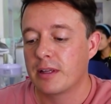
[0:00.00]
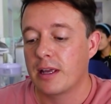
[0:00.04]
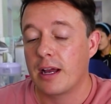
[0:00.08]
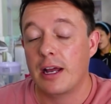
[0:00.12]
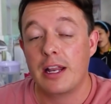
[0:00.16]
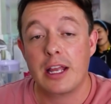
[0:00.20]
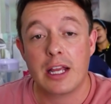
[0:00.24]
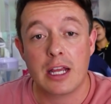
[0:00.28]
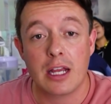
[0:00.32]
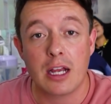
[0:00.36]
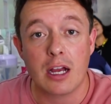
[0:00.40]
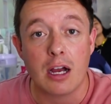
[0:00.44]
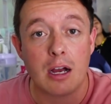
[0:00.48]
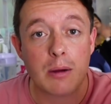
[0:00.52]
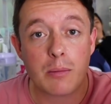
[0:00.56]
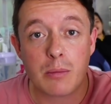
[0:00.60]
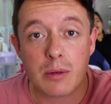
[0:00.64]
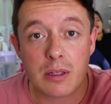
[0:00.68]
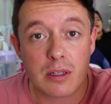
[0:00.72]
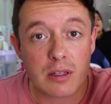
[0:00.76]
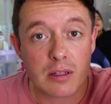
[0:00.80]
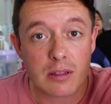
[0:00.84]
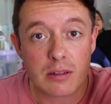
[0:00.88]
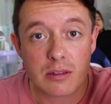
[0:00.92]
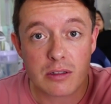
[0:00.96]
And it can come
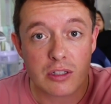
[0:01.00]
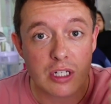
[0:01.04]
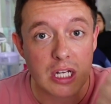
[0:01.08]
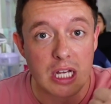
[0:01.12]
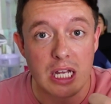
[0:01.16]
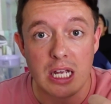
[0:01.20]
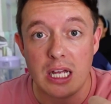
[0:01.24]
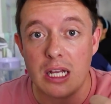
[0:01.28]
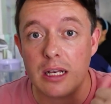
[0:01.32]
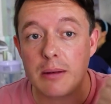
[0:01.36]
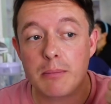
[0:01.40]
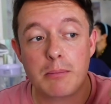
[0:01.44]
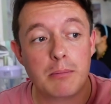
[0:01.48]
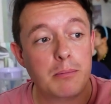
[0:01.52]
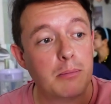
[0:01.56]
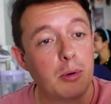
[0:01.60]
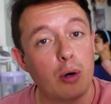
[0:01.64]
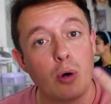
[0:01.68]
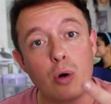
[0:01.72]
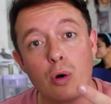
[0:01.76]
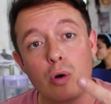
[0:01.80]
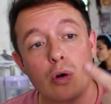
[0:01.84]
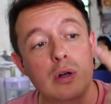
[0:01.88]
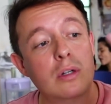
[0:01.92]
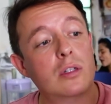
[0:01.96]
with chicken,
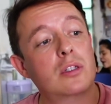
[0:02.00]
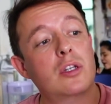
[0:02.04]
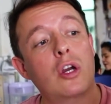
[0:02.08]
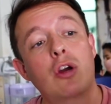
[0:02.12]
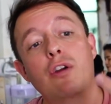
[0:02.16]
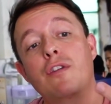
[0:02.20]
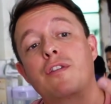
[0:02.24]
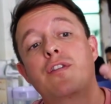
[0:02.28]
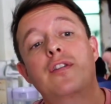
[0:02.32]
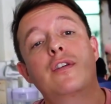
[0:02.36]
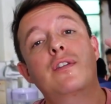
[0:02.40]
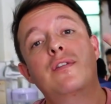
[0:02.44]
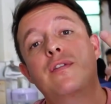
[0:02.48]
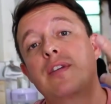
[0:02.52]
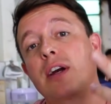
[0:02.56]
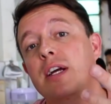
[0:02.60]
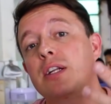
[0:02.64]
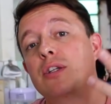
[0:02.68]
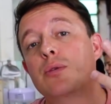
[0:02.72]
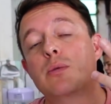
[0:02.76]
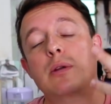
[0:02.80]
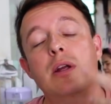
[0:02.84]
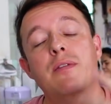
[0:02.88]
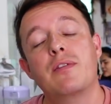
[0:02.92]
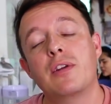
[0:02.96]
pork, tofu,
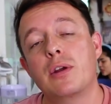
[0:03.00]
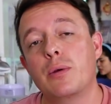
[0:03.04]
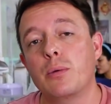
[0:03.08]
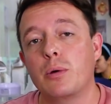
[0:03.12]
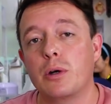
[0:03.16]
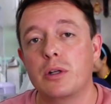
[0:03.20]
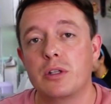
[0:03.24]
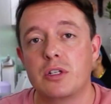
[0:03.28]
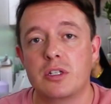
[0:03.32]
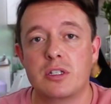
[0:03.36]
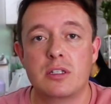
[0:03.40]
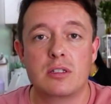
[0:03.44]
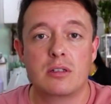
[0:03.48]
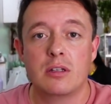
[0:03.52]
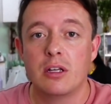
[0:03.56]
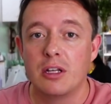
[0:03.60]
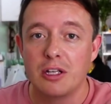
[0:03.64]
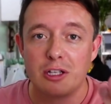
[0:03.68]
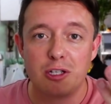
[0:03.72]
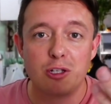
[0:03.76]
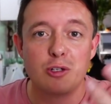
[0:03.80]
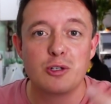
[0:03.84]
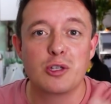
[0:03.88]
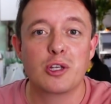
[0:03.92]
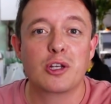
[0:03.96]
veg, whatever you want.
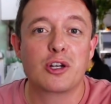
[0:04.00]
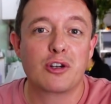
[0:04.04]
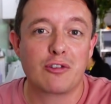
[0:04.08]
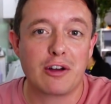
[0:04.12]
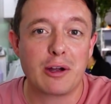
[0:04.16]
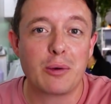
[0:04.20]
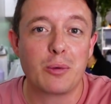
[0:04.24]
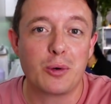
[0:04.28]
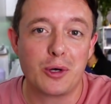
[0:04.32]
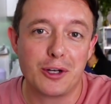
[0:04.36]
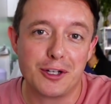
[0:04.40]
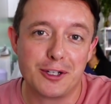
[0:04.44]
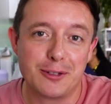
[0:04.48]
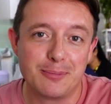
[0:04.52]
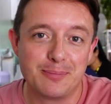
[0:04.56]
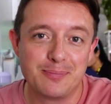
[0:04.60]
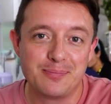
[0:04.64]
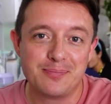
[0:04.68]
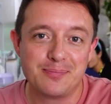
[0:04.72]
Just use the correct word.